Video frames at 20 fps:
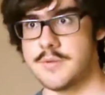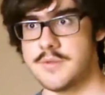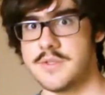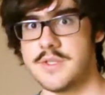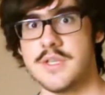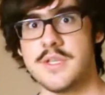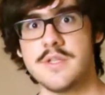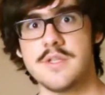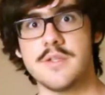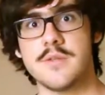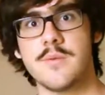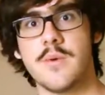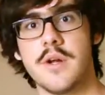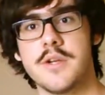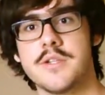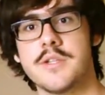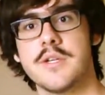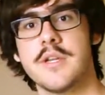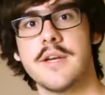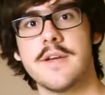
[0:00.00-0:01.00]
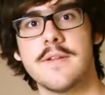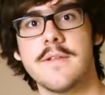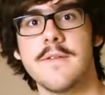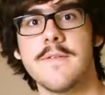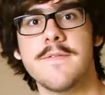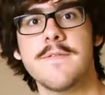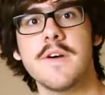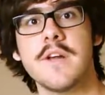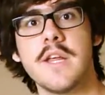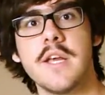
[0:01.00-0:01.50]
He's, he's just watching like the
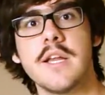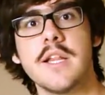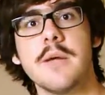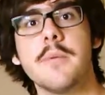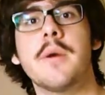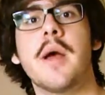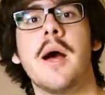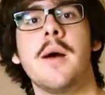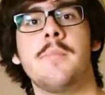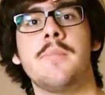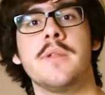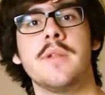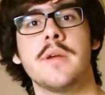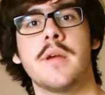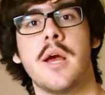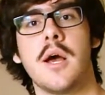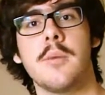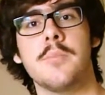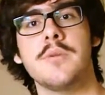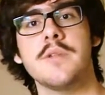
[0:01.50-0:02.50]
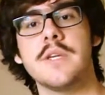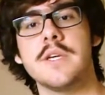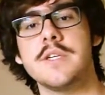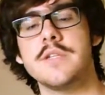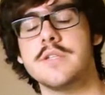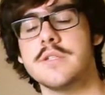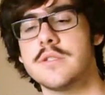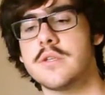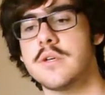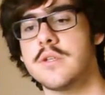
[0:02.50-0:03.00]
funny clip comp
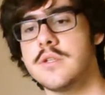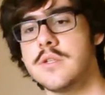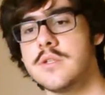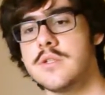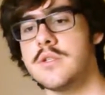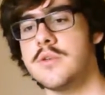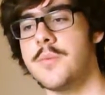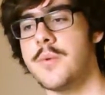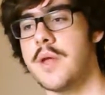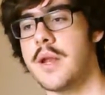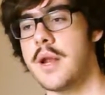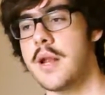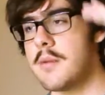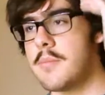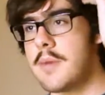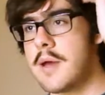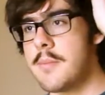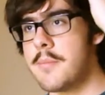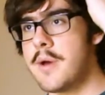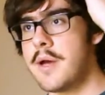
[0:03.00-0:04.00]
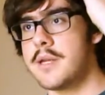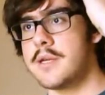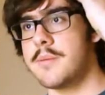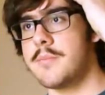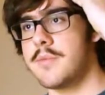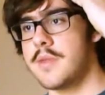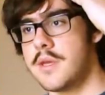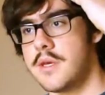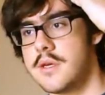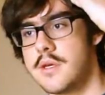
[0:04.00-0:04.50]
compilations on YouTube and in my mind
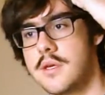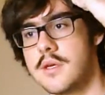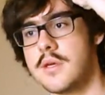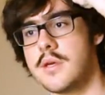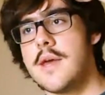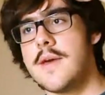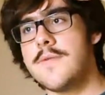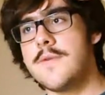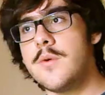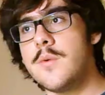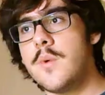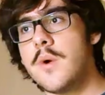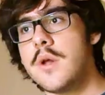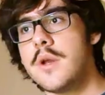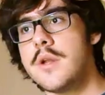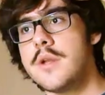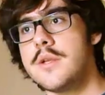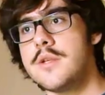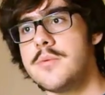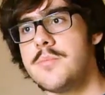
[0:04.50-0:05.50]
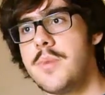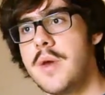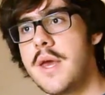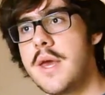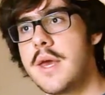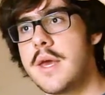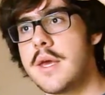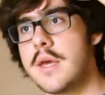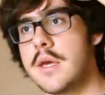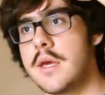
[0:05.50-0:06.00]
I'm thinking, if you wanted to
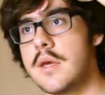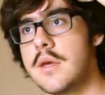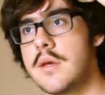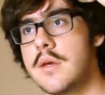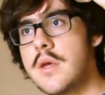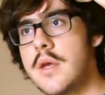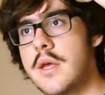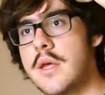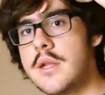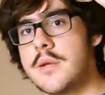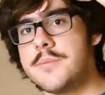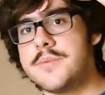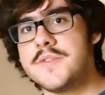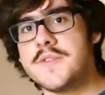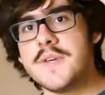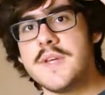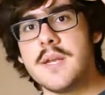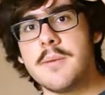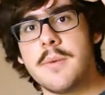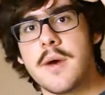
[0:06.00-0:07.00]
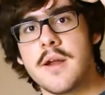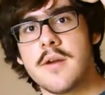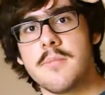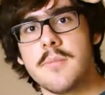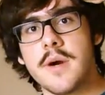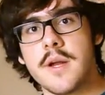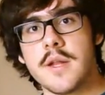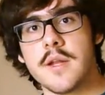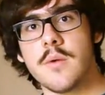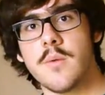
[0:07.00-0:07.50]
pay an obscene amount of
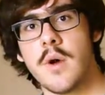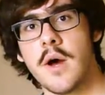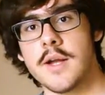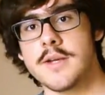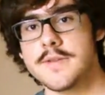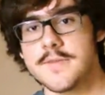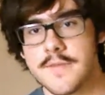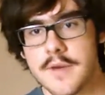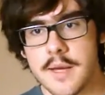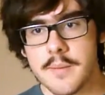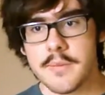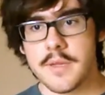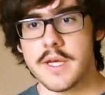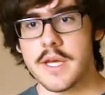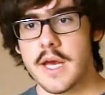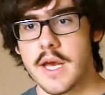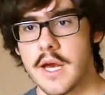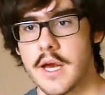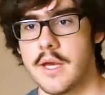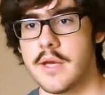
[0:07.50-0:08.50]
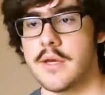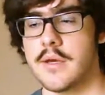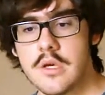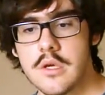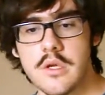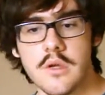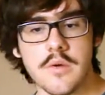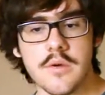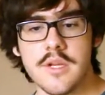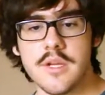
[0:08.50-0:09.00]
money to watch Family Guy,
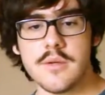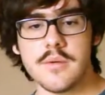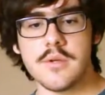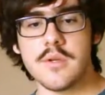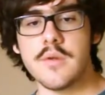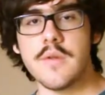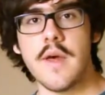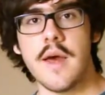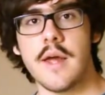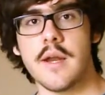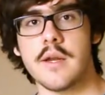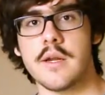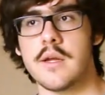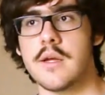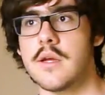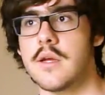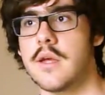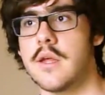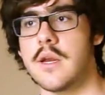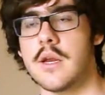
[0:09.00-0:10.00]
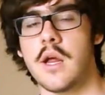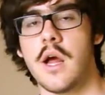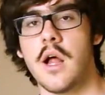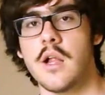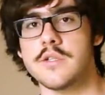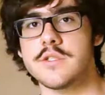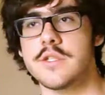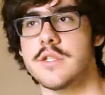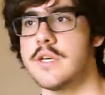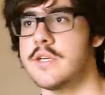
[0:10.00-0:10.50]
you don't need to do that in, in a
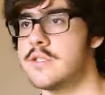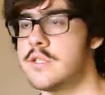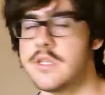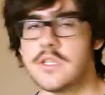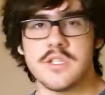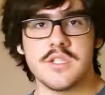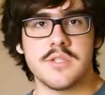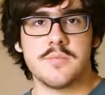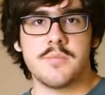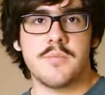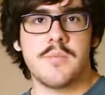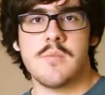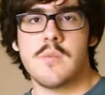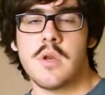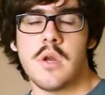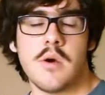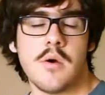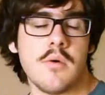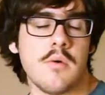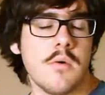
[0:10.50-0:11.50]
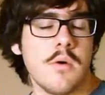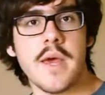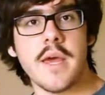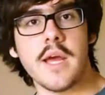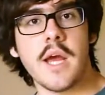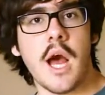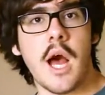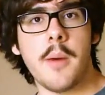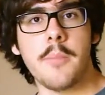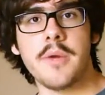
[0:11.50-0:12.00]
college class. You can just, you know, pay
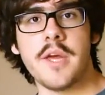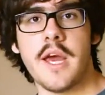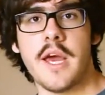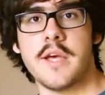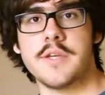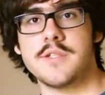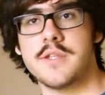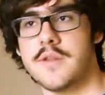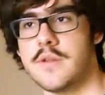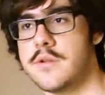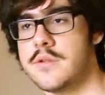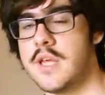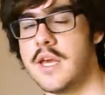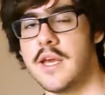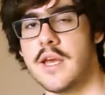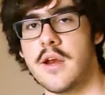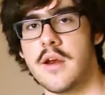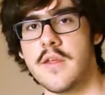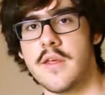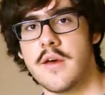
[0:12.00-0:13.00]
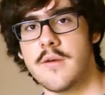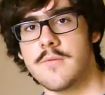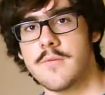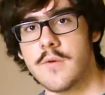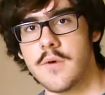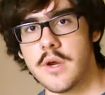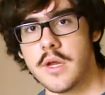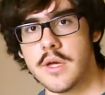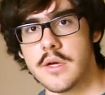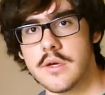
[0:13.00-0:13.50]
Comcast and they'll take care of that
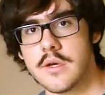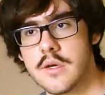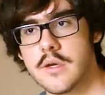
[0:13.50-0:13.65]
for you.